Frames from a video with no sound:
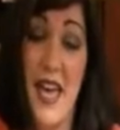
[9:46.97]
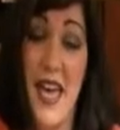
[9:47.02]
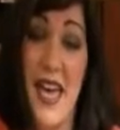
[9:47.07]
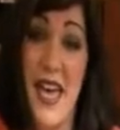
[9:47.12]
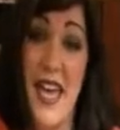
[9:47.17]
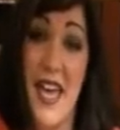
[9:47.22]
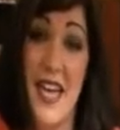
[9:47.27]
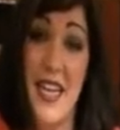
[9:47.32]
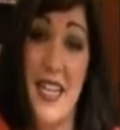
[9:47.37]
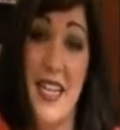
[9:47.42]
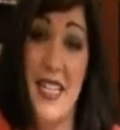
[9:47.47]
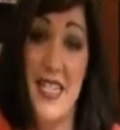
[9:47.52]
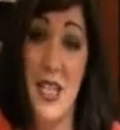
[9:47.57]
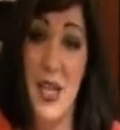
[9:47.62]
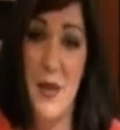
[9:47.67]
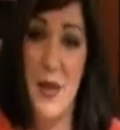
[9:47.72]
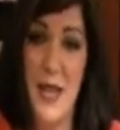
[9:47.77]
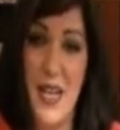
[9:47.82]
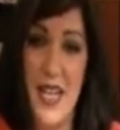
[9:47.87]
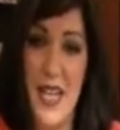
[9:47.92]
And
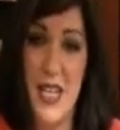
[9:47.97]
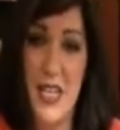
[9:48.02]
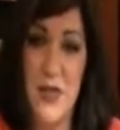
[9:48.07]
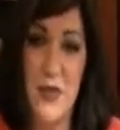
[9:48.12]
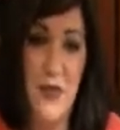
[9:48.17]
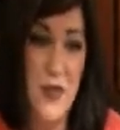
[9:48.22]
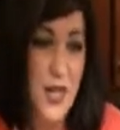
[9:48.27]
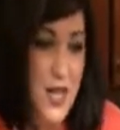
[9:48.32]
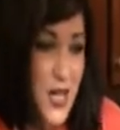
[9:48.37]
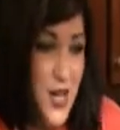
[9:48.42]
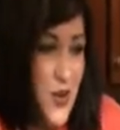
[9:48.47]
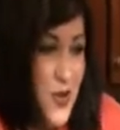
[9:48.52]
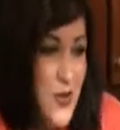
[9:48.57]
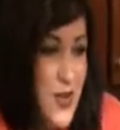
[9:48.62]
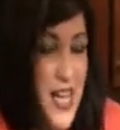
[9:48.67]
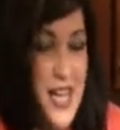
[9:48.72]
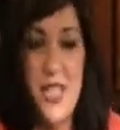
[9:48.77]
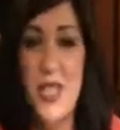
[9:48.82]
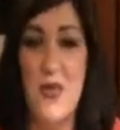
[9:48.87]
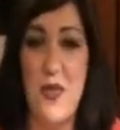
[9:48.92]
until my next
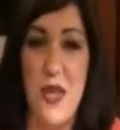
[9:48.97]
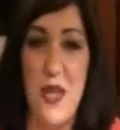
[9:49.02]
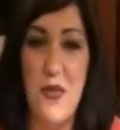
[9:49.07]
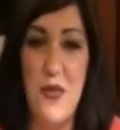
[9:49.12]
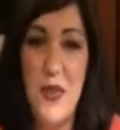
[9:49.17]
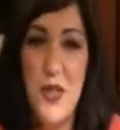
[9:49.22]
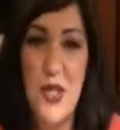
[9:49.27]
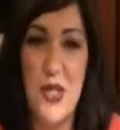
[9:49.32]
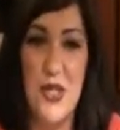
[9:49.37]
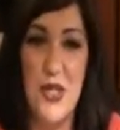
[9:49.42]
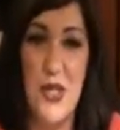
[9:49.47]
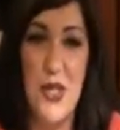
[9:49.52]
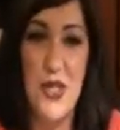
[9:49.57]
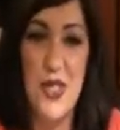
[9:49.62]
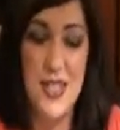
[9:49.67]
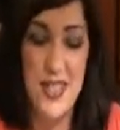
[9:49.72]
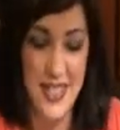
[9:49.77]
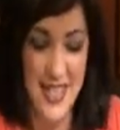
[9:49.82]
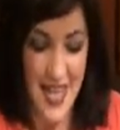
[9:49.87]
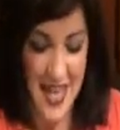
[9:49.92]
video next week for
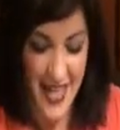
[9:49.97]
desserts,